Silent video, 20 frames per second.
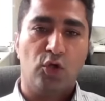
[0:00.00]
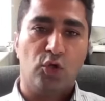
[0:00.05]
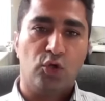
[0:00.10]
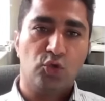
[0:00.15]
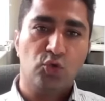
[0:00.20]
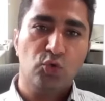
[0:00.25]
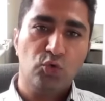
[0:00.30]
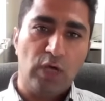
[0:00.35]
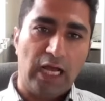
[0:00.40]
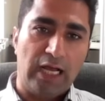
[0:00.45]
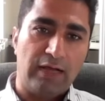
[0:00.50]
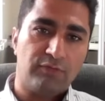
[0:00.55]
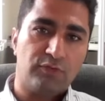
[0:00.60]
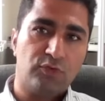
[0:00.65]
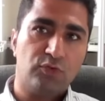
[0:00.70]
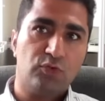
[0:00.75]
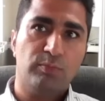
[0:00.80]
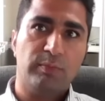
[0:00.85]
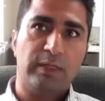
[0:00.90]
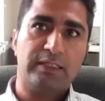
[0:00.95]
You have
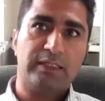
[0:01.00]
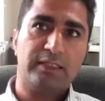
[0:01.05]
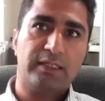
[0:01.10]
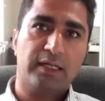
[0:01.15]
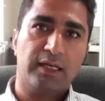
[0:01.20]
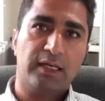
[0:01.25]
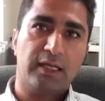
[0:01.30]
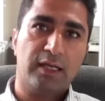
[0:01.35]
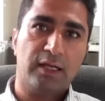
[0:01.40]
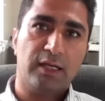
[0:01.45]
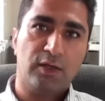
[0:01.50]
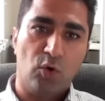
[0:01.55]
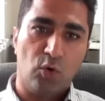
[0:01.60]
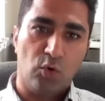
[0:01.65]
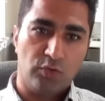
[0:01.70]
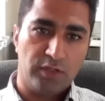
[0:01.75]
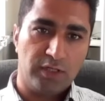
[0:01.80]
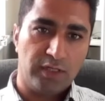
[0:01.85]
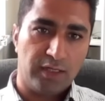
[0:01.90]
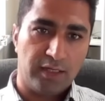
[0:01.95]
to basically
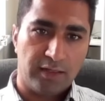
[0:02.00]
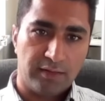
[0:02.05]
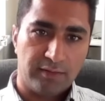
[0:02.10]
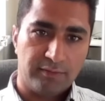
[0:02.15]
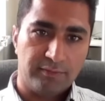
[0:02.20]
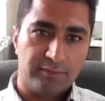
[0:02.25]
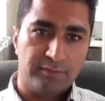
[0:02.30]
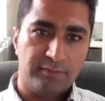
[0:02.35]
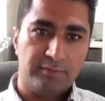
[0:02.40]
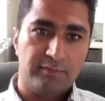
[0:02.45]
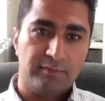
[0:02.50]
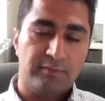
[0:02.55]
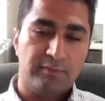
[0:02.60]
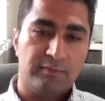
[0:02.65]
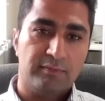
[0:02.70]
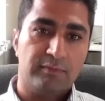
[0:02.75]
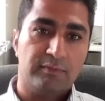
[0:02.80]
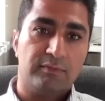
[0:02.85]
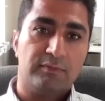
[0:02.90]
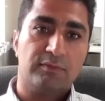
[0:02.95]
go there,
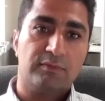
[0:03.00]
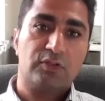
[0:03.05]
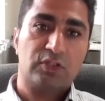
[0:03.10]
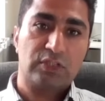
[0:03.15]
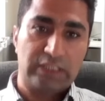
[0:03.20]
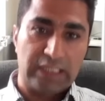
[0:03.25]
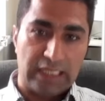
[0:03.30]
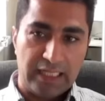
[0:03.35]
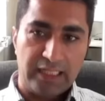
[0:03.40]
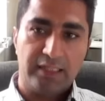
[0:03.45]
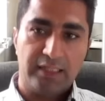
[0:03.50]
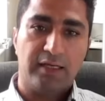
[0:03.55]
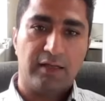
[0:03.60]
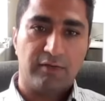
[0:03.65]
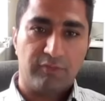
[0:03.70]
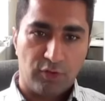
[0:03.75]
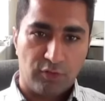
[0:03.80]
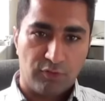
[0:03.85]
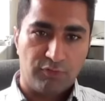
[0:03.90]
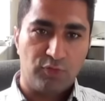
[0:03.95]
stay there
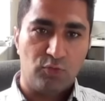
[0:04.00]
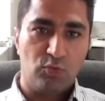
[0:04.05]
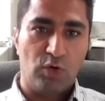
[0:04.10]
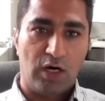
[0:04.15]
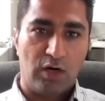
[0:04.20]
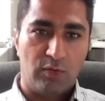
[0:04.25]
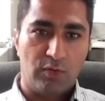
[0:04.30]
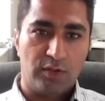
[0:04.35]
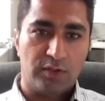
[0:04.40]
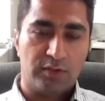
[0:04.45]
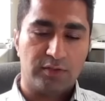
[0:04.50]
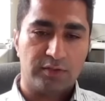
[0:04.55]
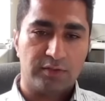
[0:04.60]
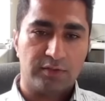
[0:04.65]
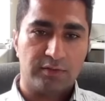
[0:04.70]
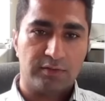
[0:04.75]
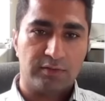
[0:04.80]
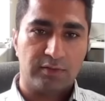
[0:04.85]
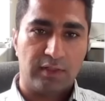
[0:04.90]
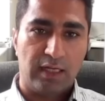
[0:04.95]
for a few
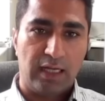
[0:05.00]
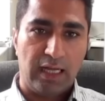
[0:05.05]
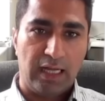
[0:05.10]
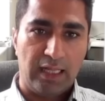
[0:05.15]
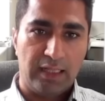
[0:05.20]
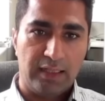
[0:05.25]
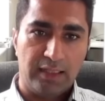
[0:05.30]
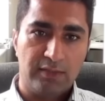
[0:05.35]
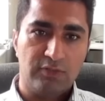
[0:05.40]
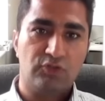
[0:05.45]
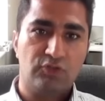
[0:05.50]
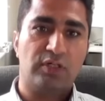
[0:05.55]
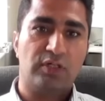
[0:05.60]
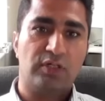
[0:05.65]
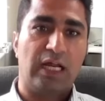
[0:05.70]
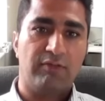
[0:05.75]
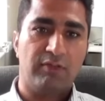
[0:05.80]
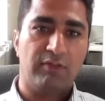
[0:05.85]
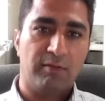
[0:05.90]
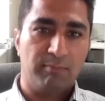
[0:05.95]
hours, and then
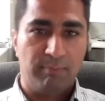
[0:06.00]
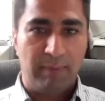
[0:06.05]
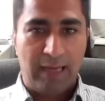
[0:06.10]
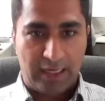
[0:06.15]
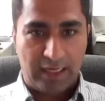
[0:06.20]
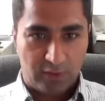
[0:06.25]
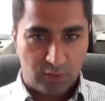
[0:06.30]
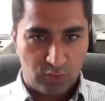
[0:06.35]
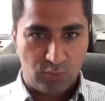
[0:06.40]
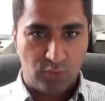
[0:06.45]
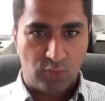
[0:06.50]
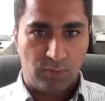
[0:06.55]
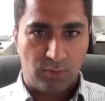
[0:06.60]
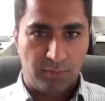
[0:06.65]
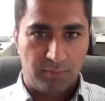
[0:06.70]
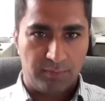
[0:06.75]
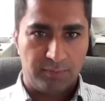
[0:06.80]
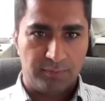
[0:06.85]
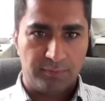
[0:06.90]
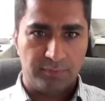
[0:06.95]
drive them back to
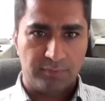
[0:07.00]
home.